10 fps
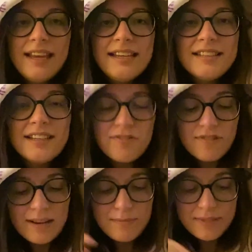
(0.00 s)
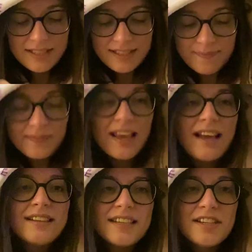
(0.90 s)
eating grapes
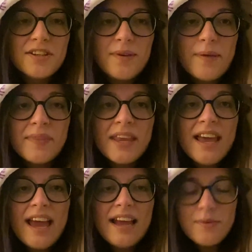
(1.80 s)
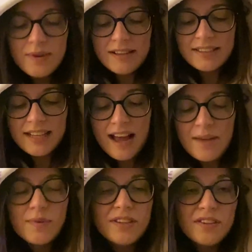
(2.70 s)
as I do it. Anyone else, like,
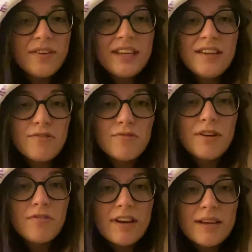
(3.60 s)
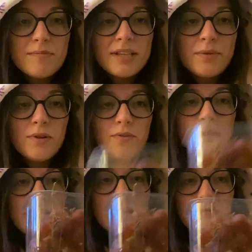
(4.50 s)
I will not eat green grapes. I will
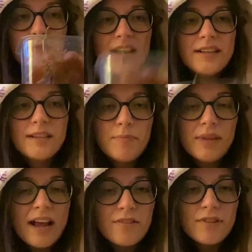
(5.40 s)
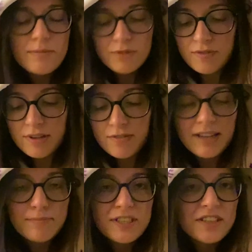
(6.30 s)
only eat red and black grapes. Green
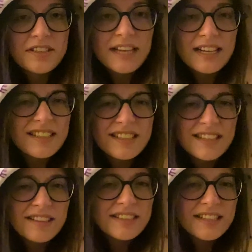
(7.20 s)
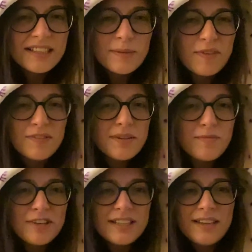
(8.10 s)
grapes just taste disgusting to me for
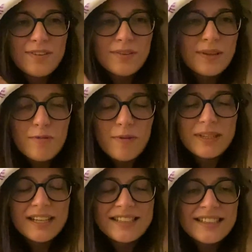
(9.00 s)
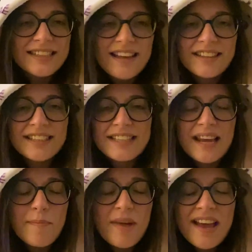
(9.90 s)
some reason, even though they probably taste exactly the
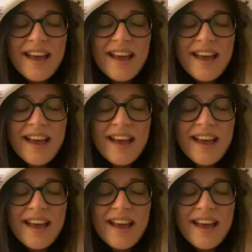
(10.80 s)
same.